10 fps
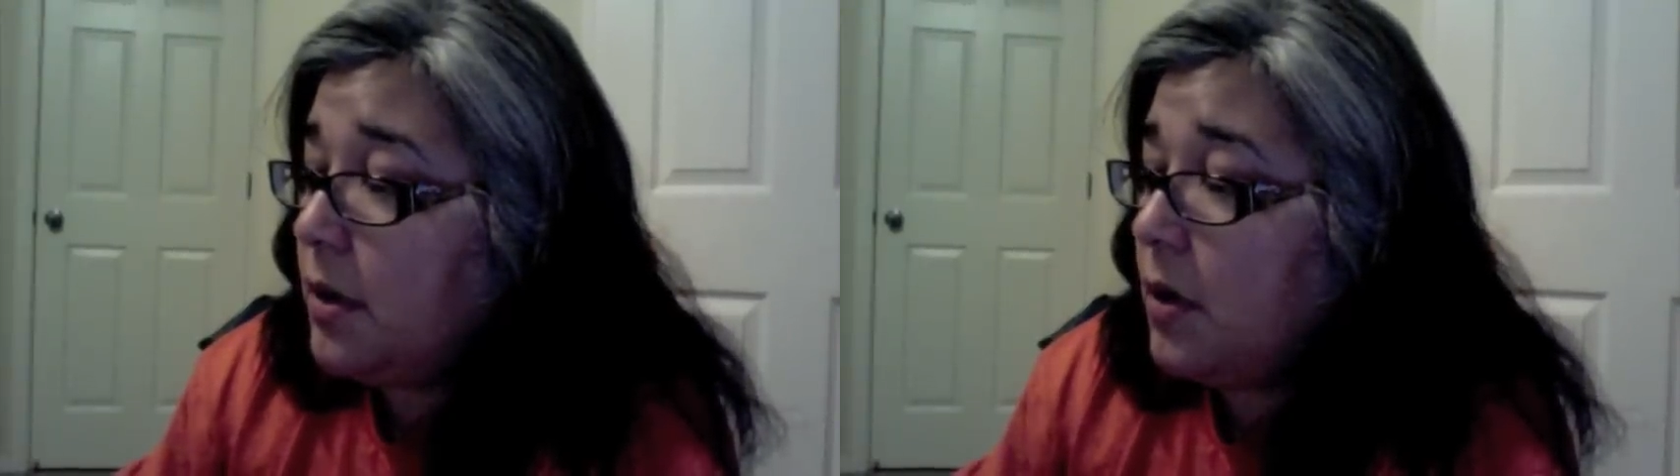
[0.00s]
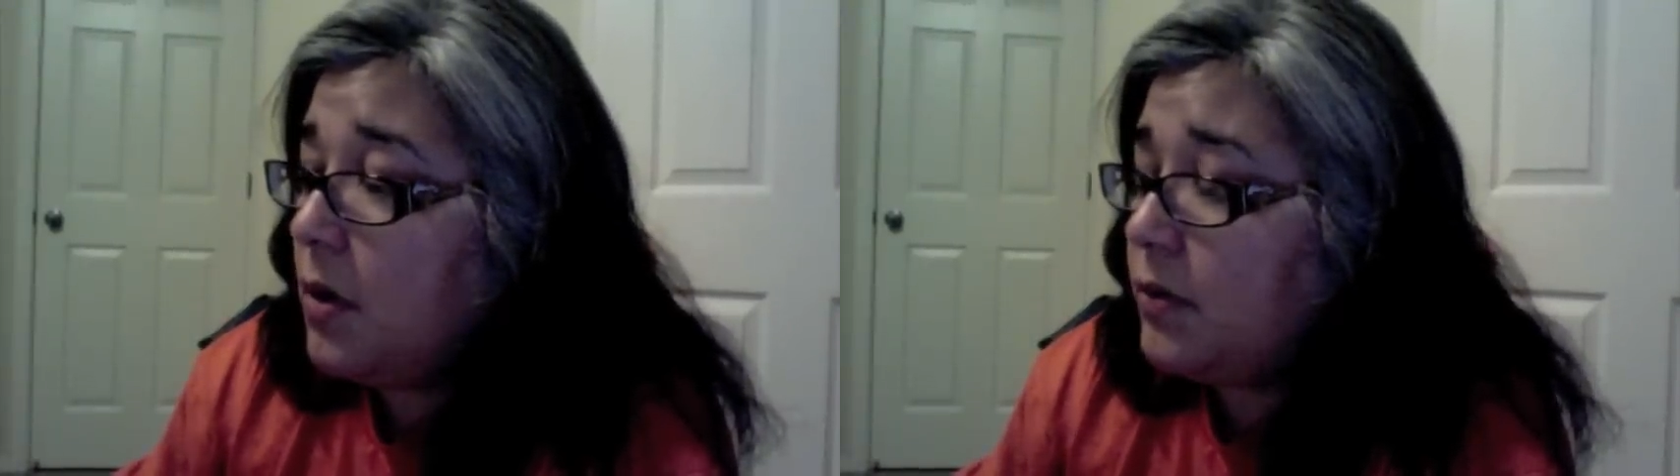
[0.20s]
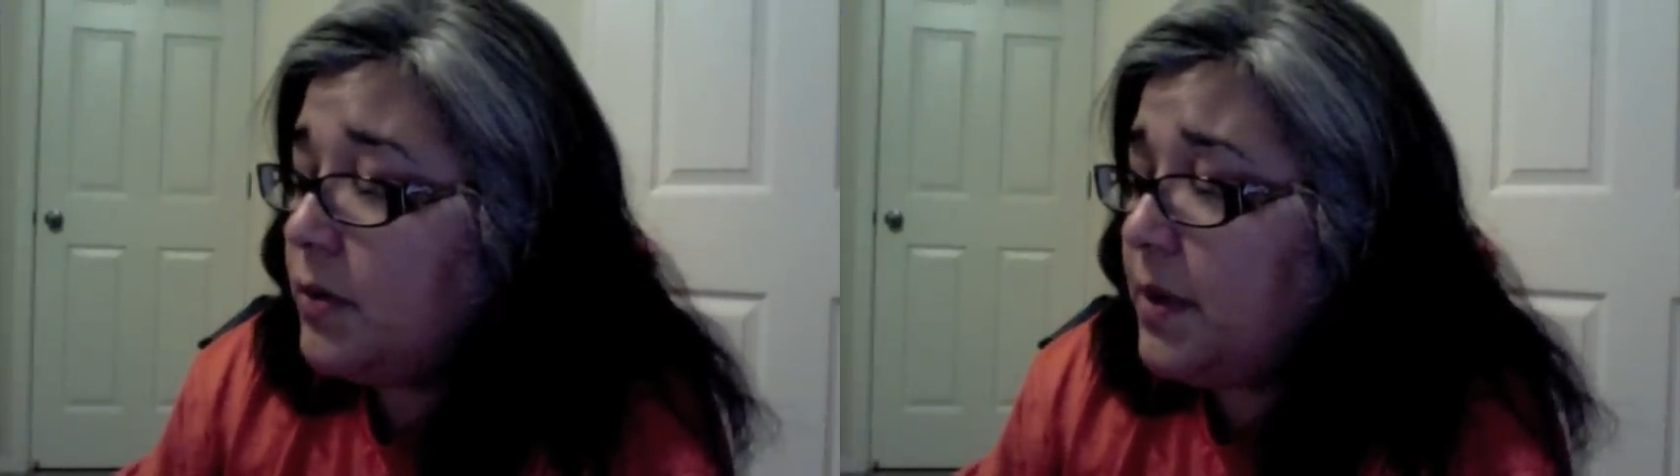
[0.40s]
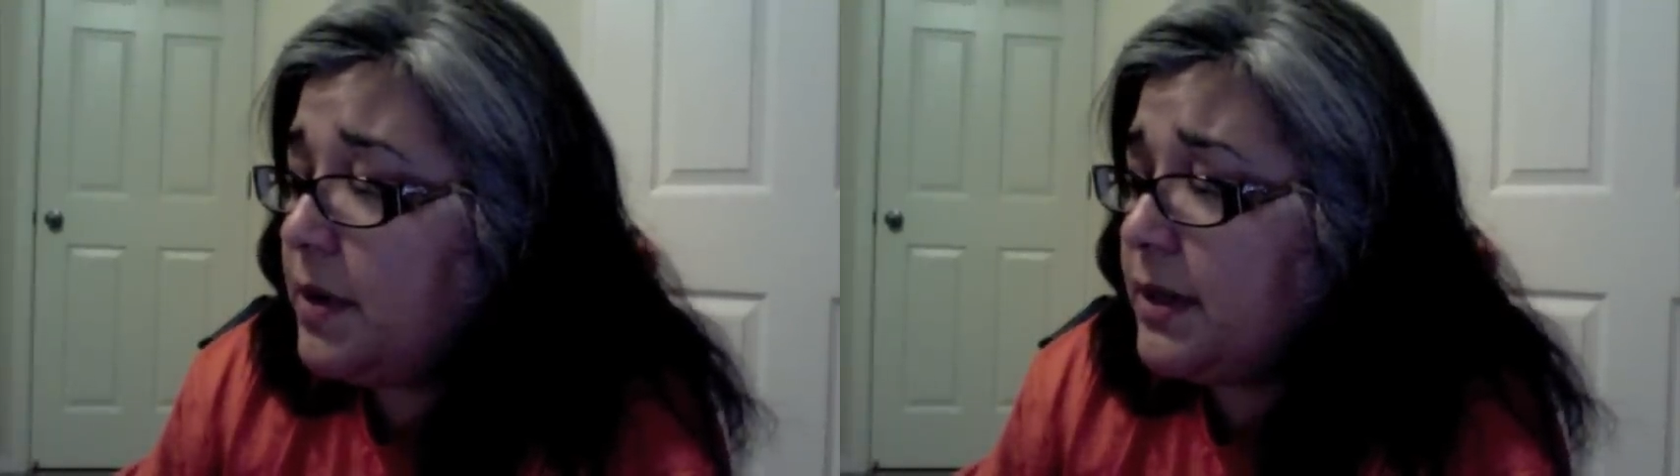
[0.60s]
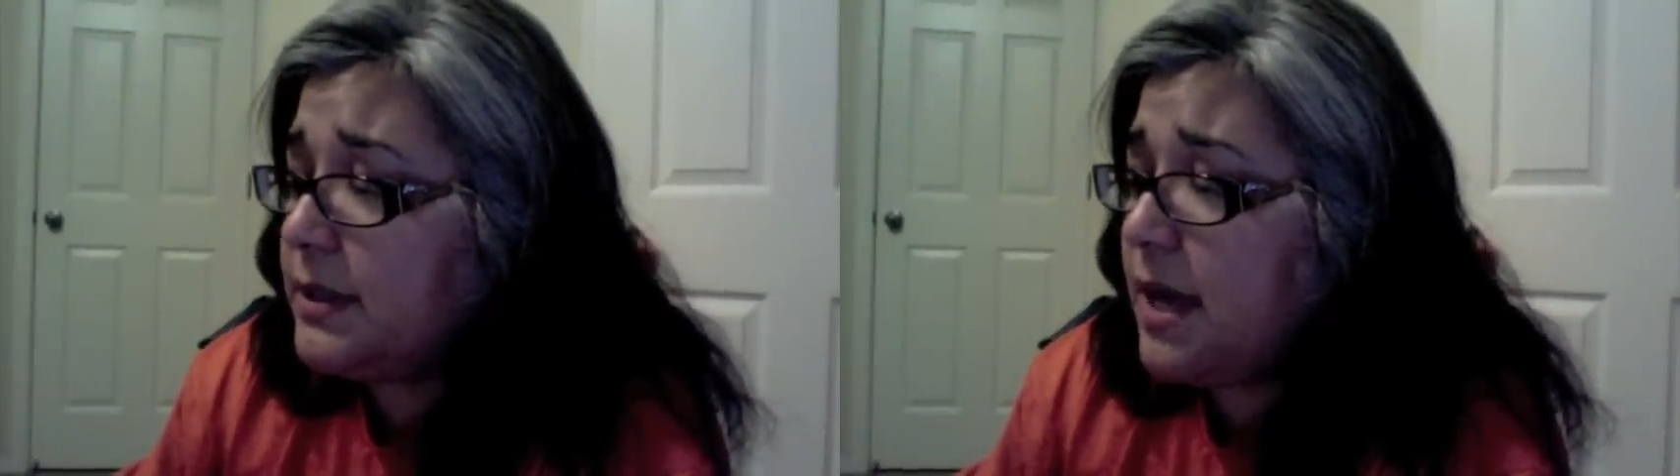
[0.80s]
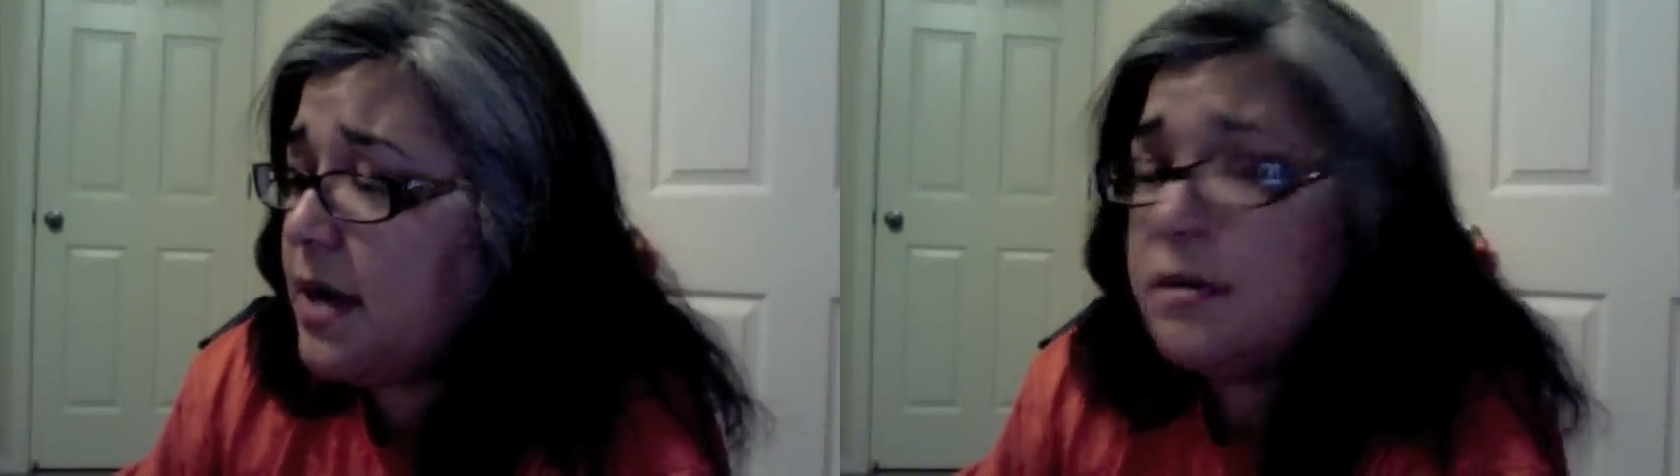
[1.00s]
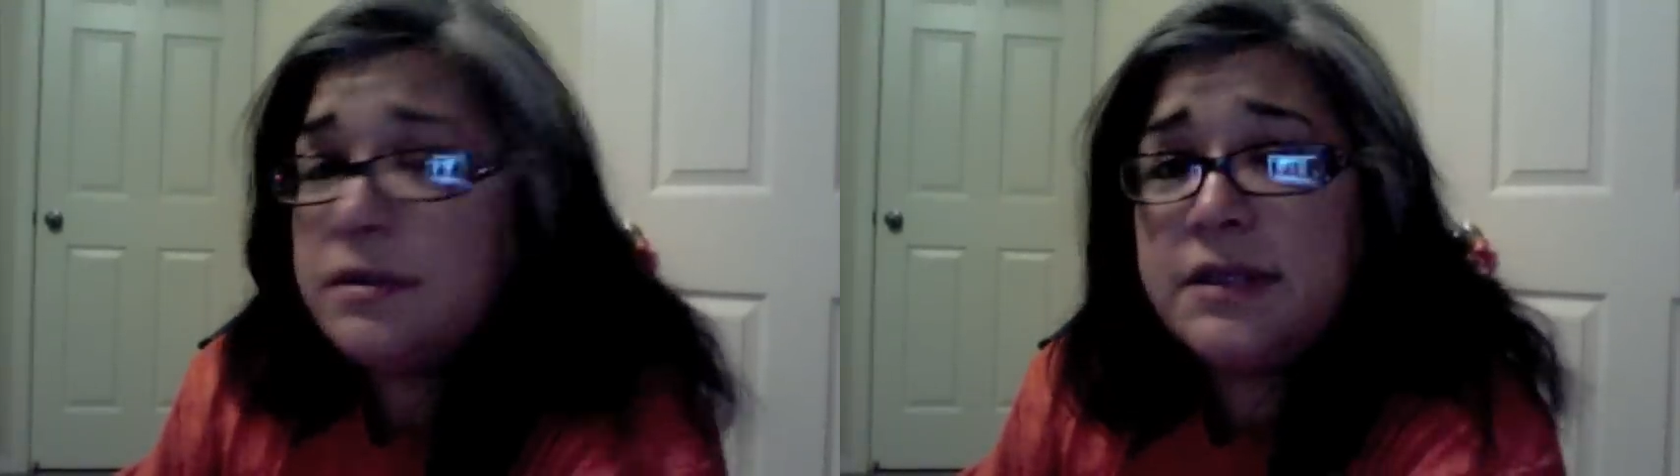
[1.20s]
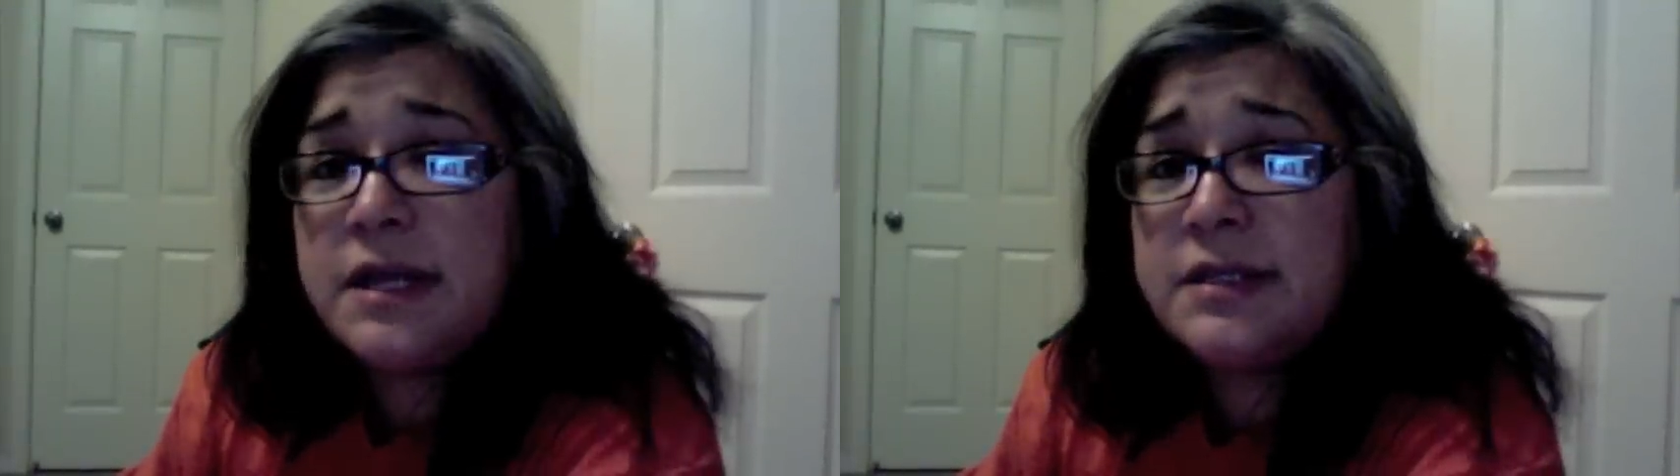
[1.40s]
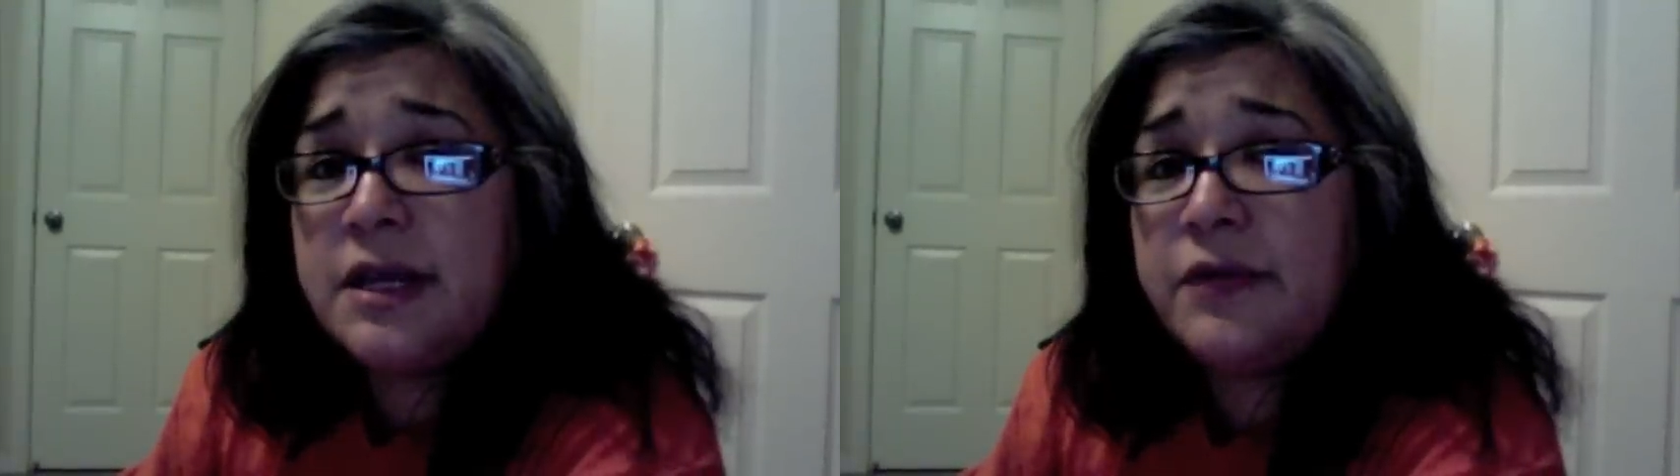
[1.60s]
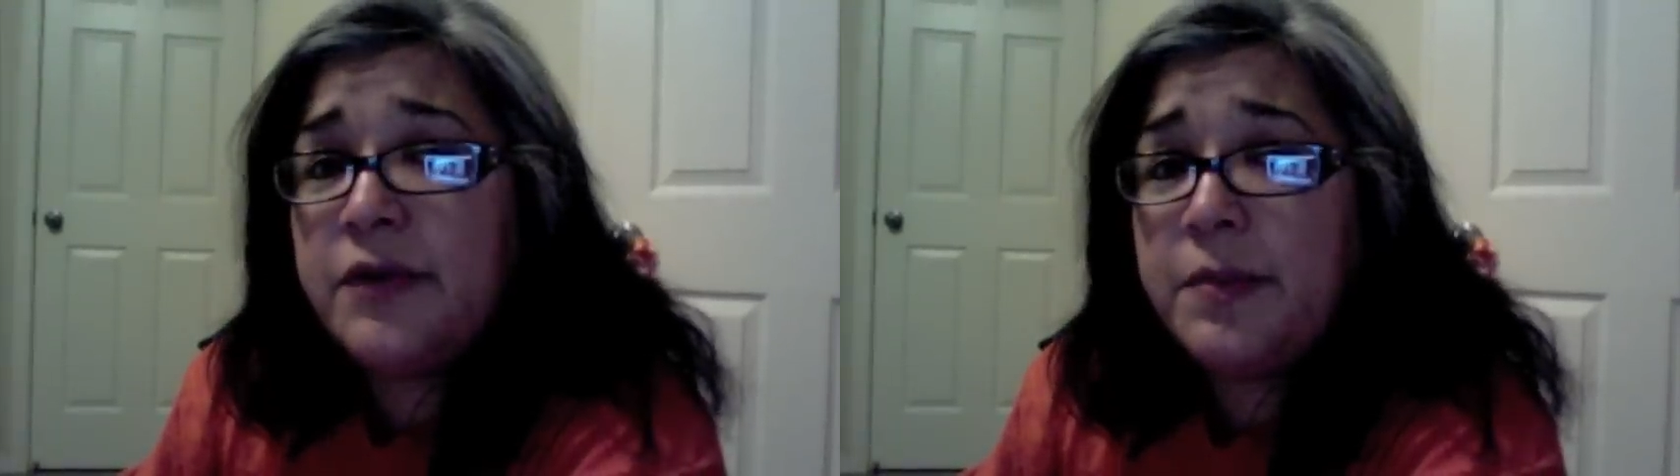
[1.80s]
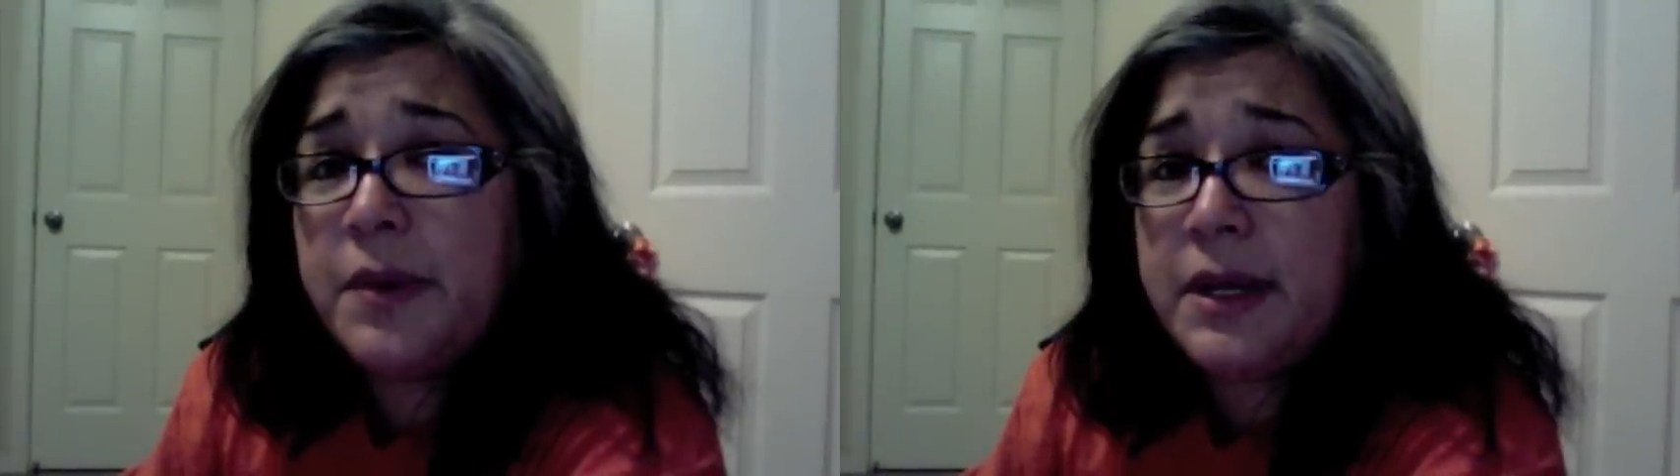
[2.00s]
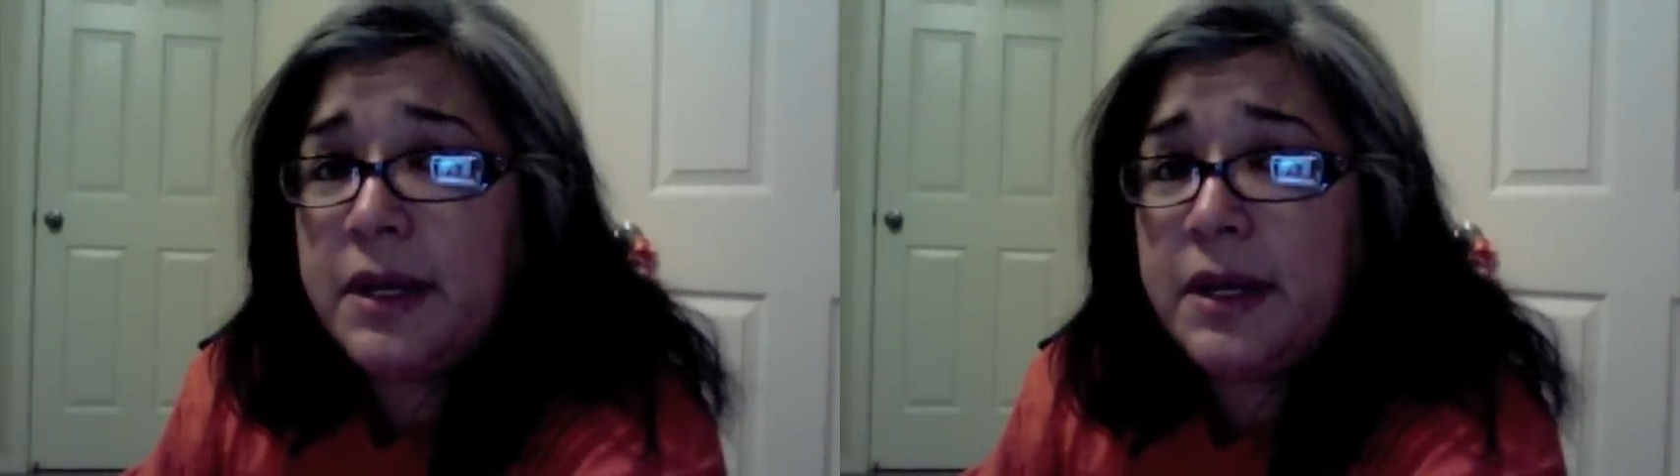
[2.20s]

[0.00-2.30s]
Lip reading: Oh, rebellious house, that's everybody,